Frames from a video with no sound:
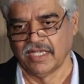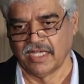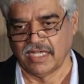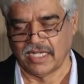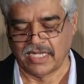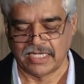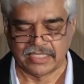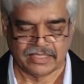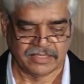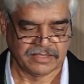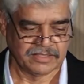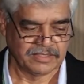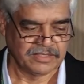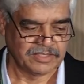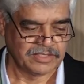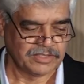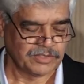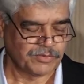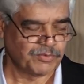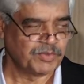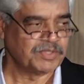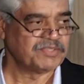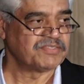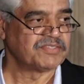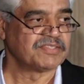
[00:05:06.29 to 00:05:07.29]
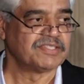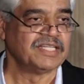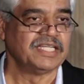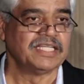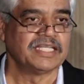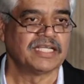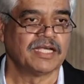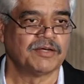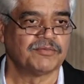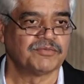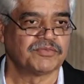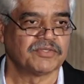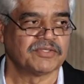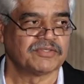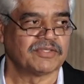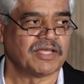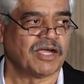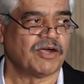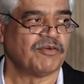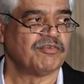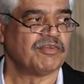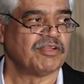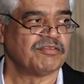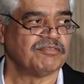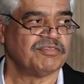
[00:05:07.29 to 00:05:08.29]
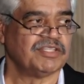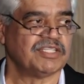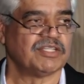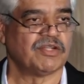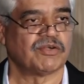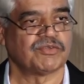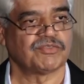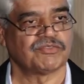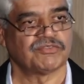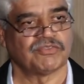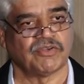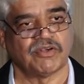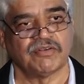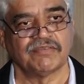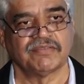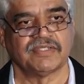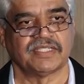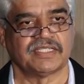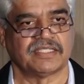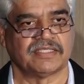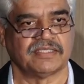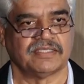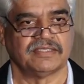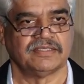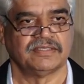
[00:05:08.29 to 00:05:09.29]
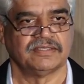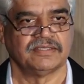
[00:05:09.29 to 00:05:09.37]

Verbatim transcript: And uh, the question really comes is how have we not solved it?